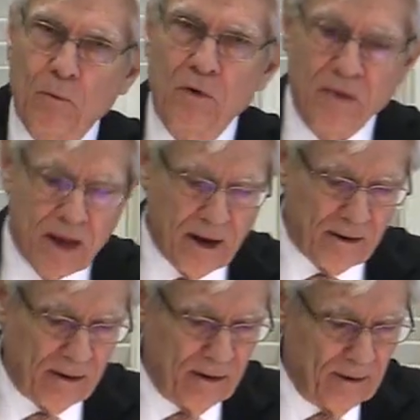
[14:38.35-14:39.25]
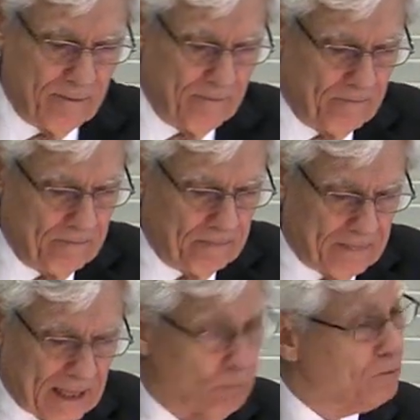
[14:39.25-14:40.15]
were there.
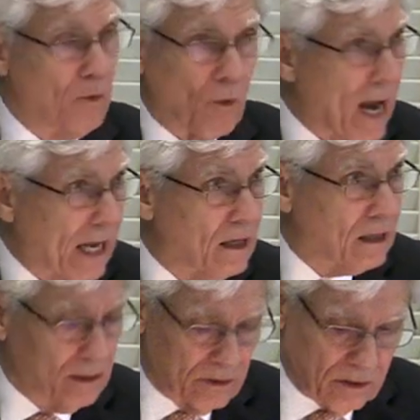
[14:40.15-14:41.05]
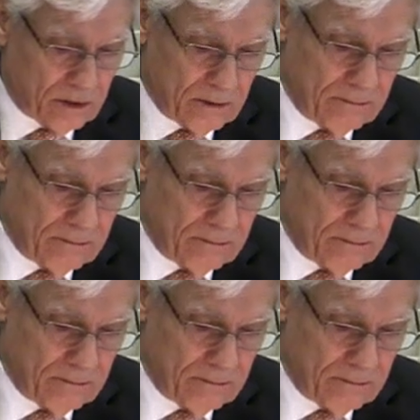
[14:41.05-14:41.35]
That was miraculous.